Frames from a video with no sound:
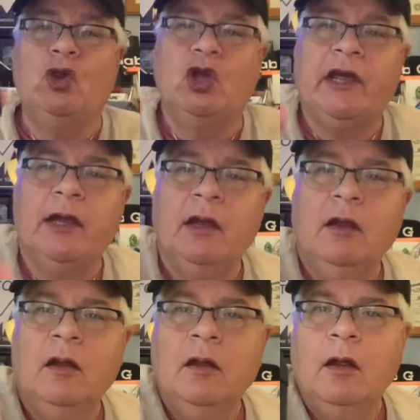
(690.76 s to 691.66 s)
looking
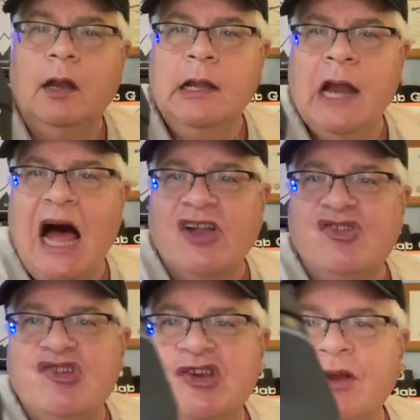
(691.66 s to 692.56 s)

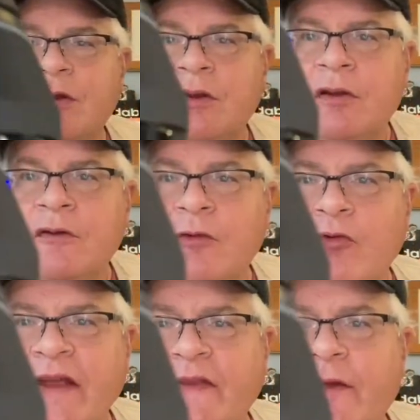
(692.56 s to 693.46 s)
notch
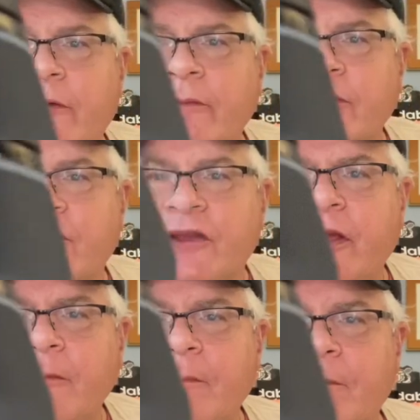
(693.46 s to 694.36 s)
right there. You see it?